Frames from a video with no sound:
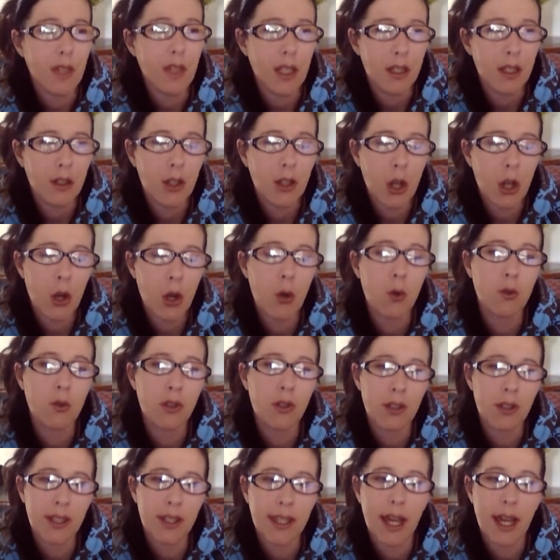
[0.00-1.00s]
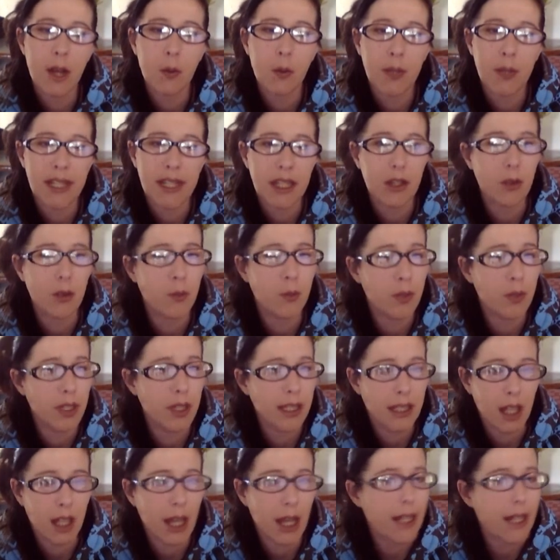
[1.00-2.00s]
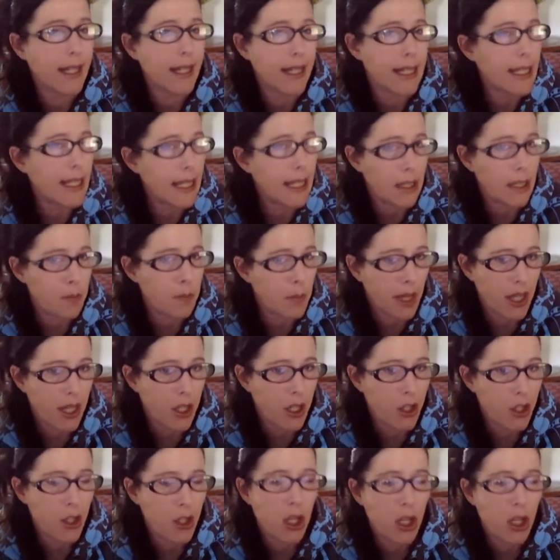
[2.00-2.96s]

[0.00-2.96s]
no, during that week, they're really not going to eat much.